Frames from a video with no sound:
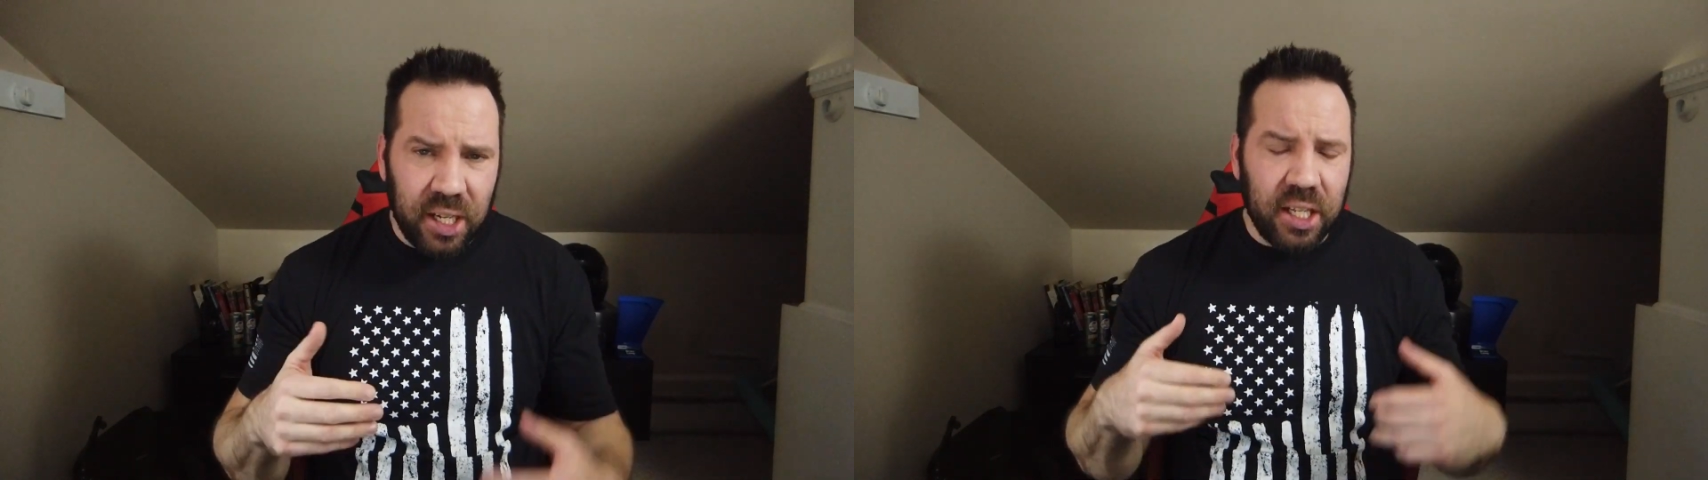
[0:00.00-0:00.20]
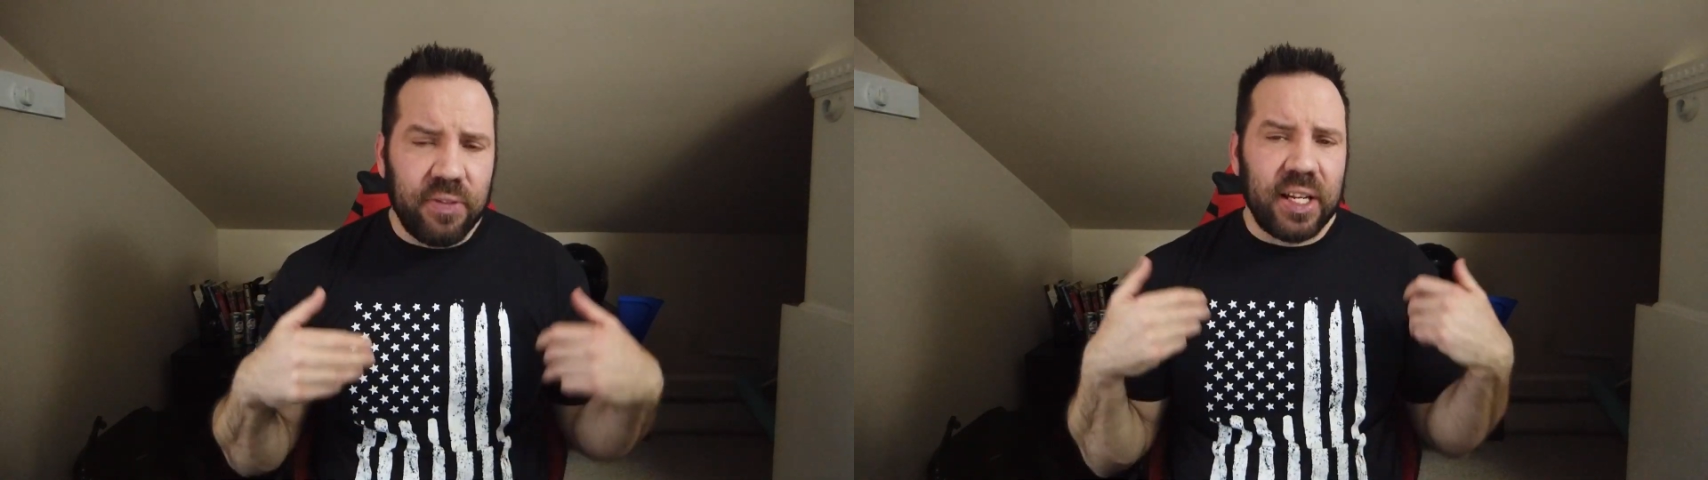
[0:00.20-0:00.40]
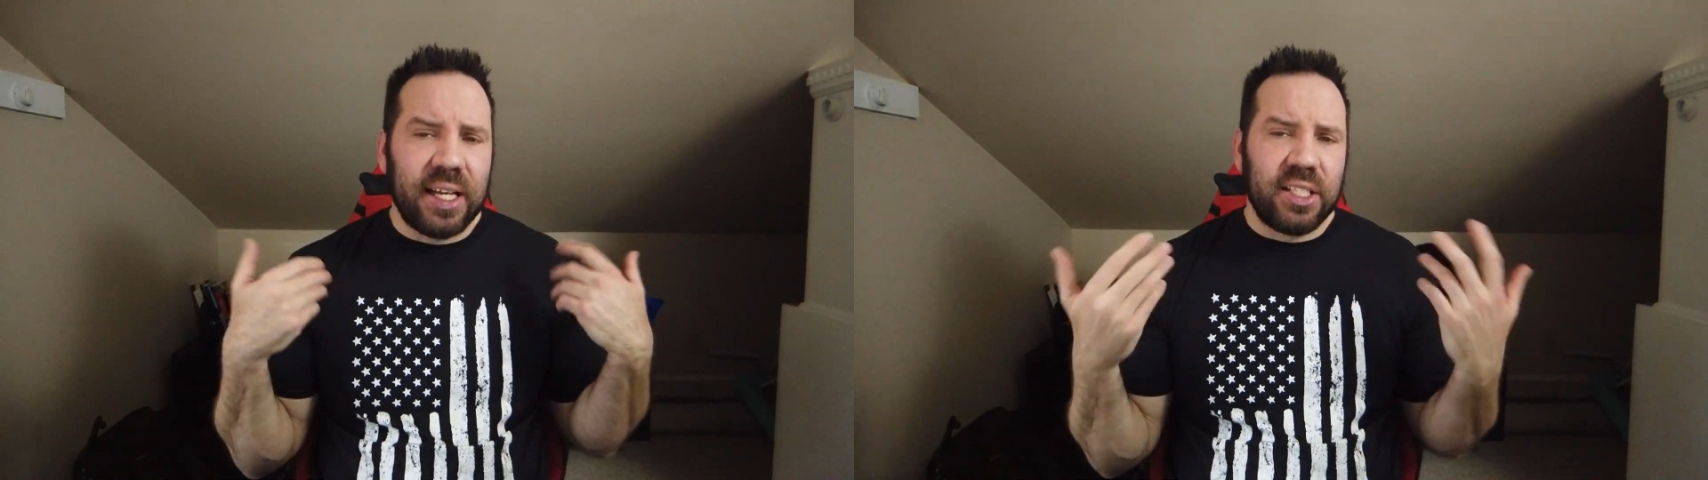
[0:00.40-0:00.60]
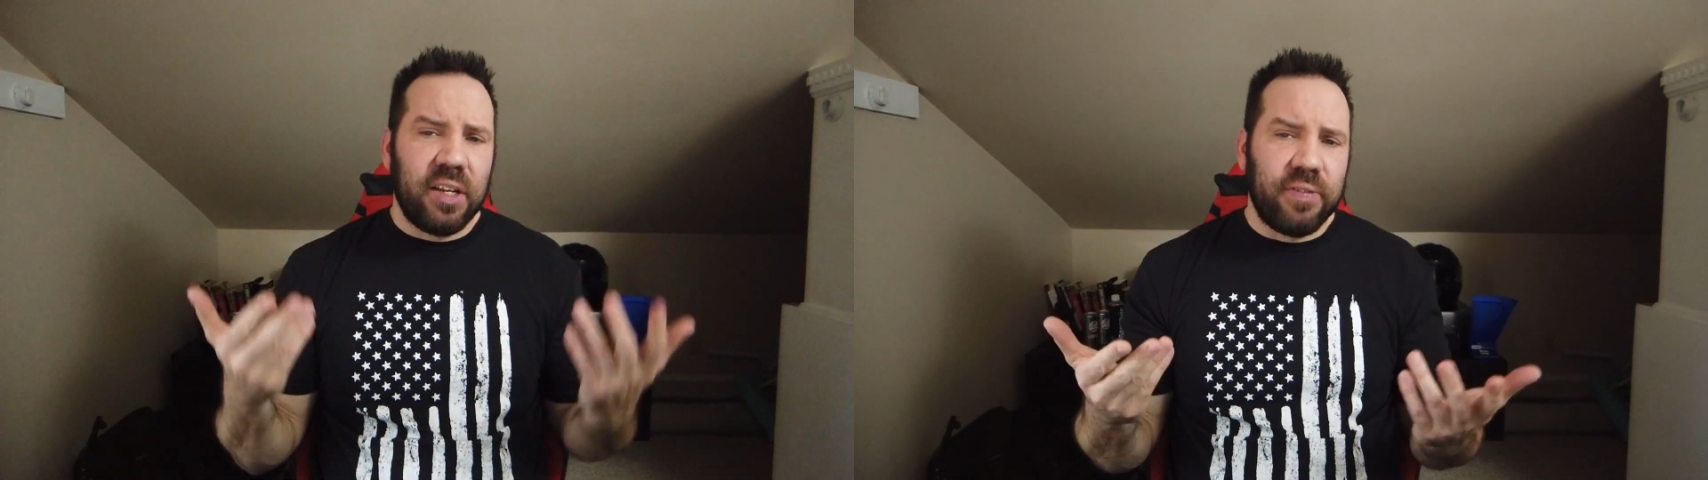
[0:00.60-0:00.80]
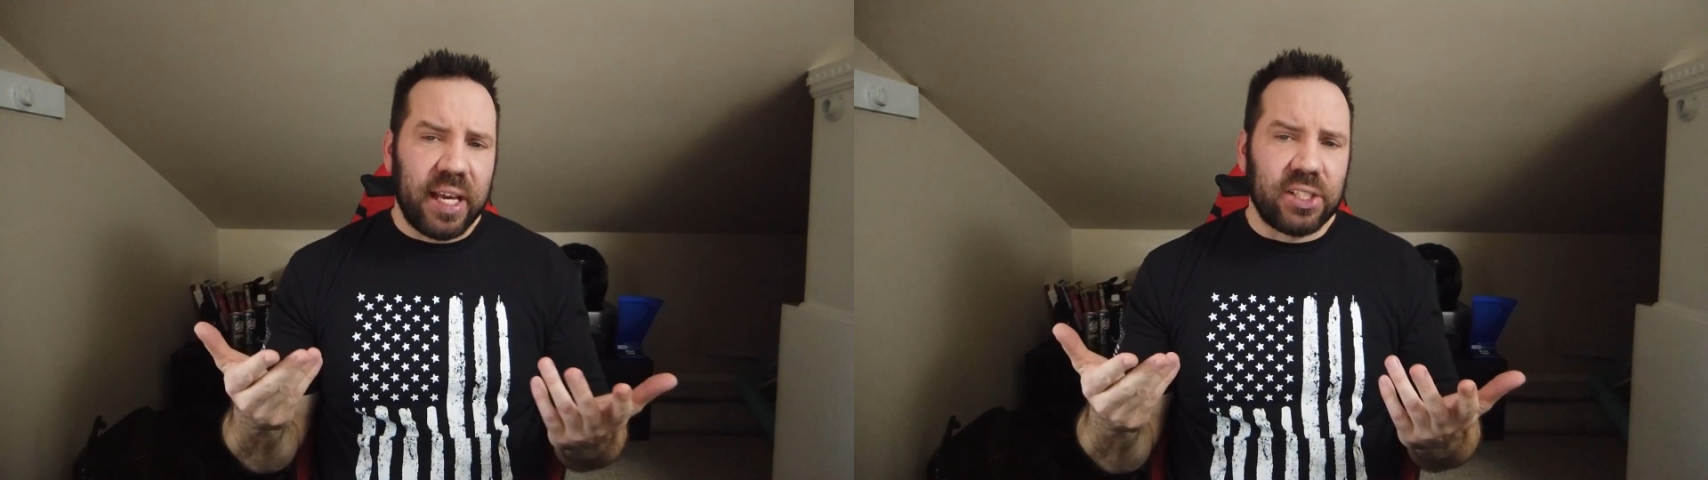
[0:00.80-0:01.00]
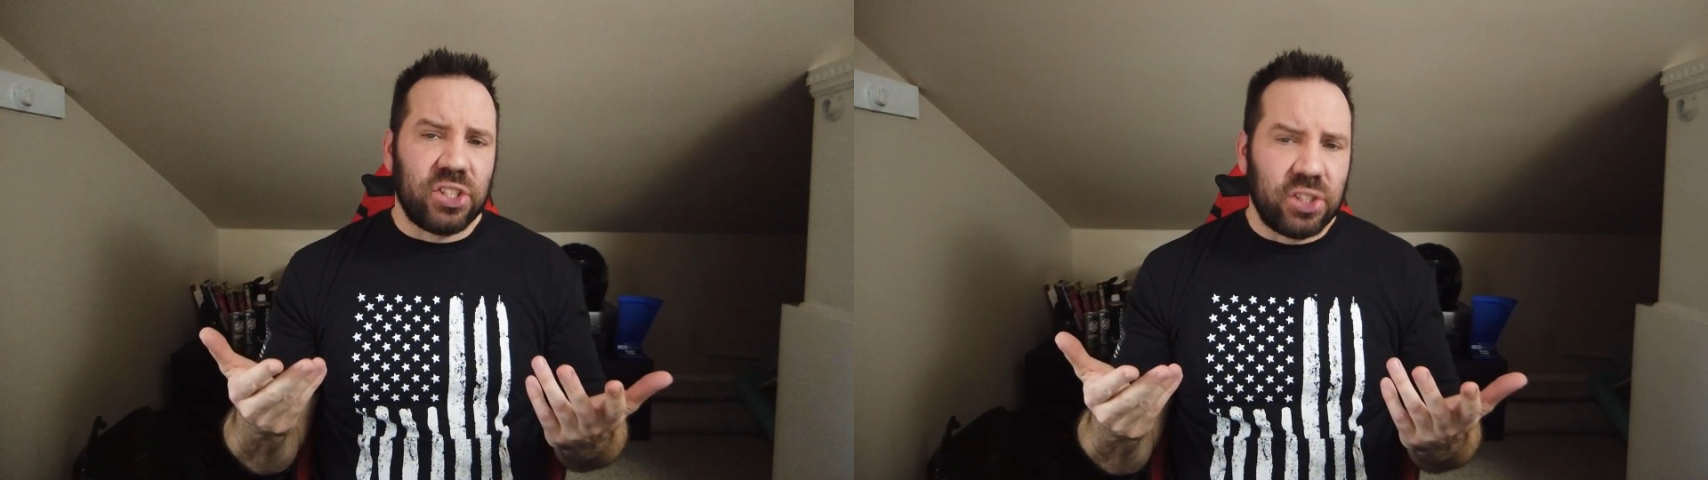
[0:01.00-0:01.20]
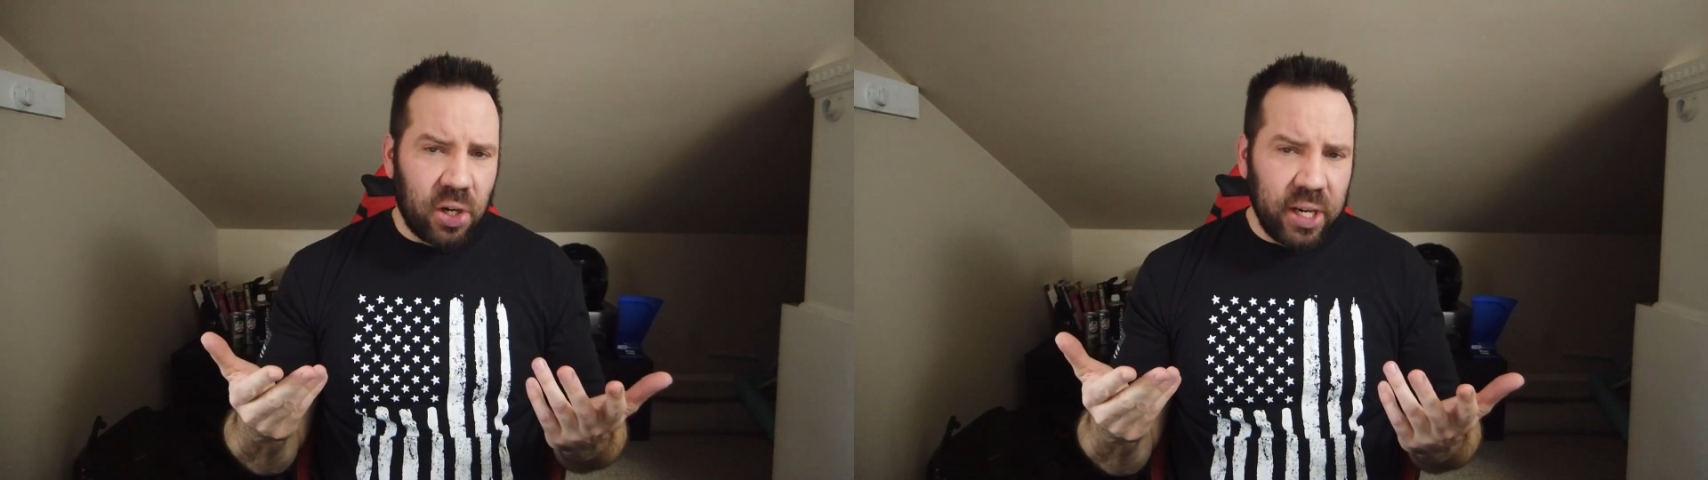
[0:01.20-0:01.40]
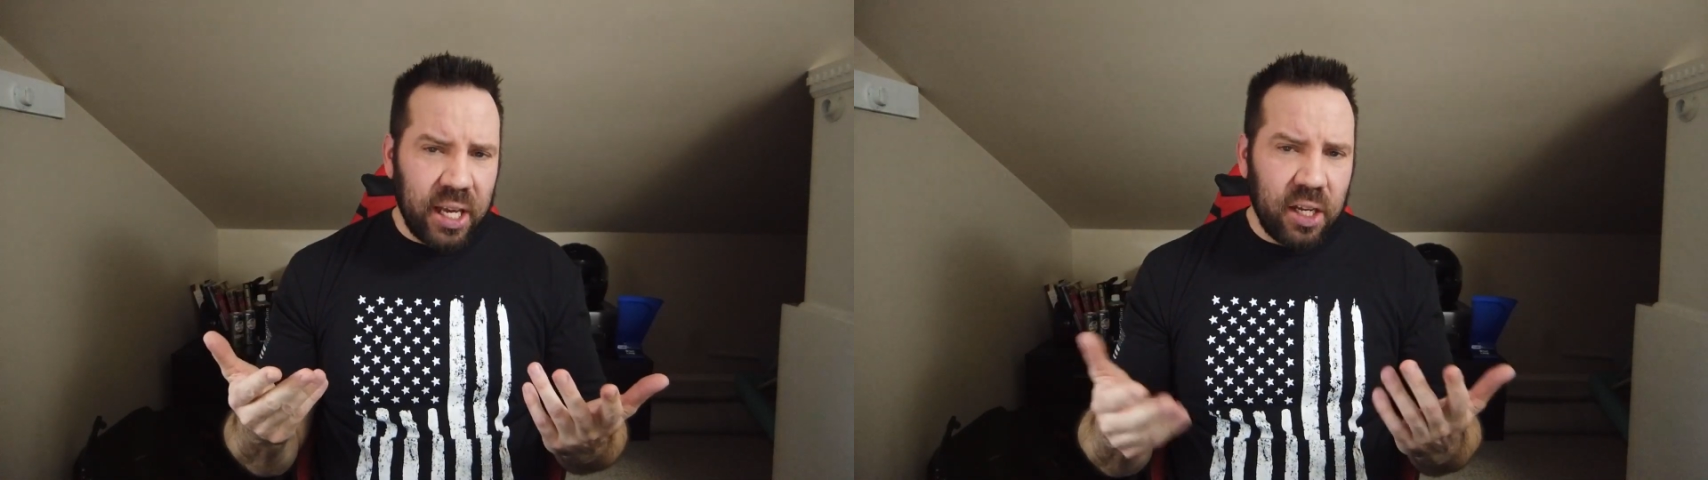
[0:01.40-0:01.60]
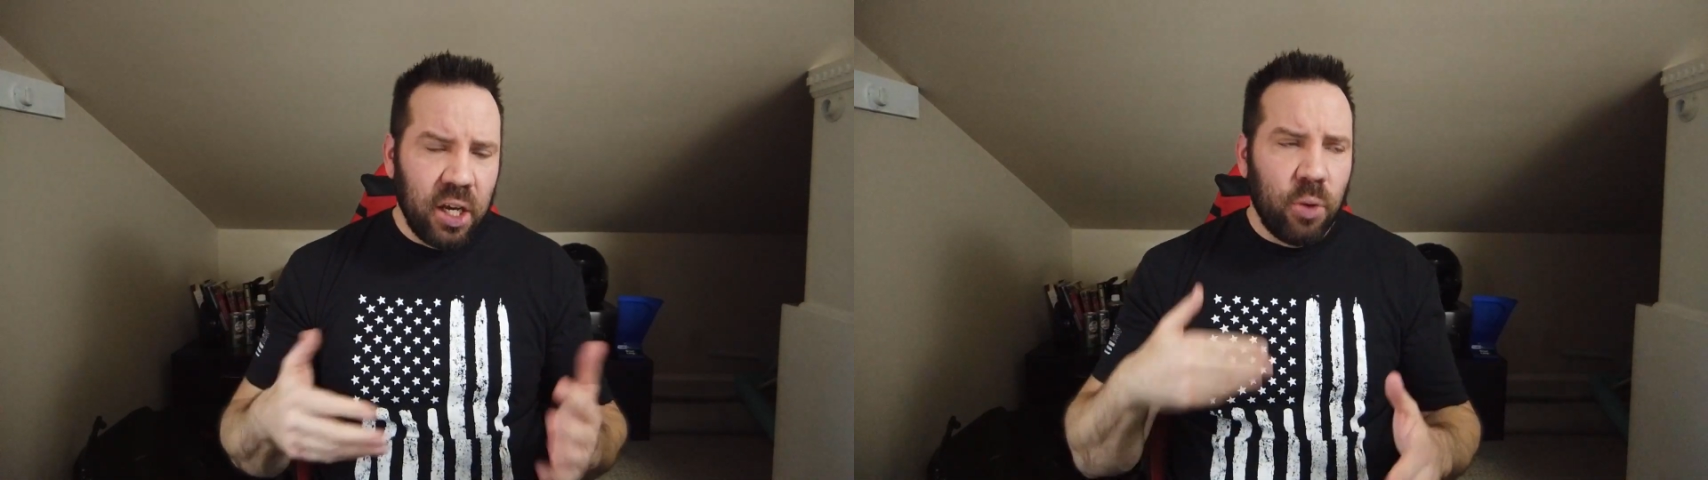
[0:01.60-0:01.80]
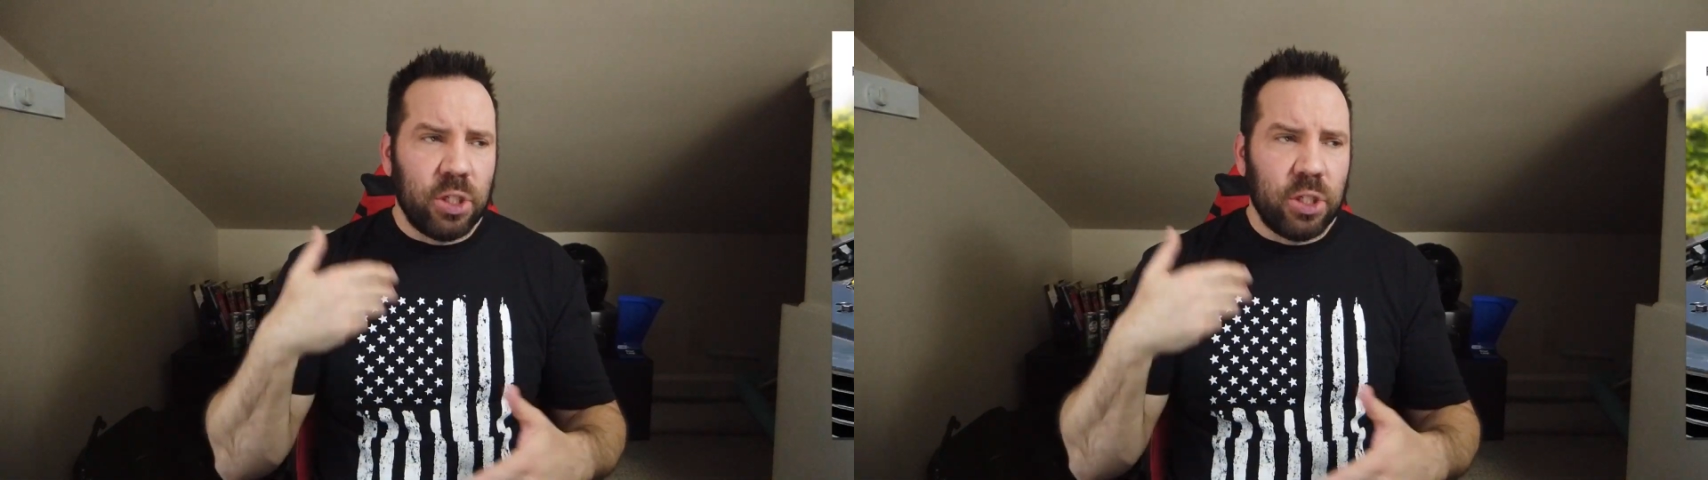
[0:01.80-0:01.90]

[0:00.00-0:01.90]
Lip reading: and it even has an advanced start aid,